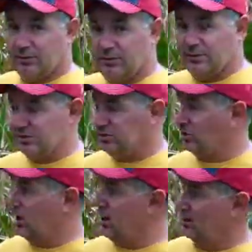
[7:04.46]
these
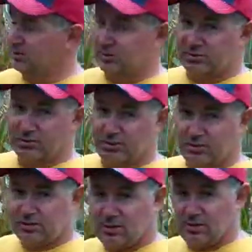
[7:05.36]
stalks
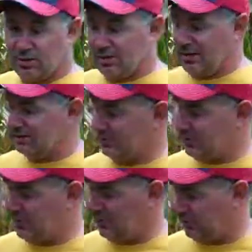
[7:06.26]
are nice and
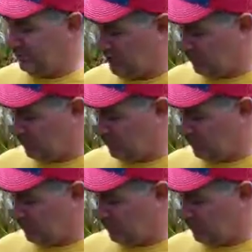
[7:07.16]
healthy.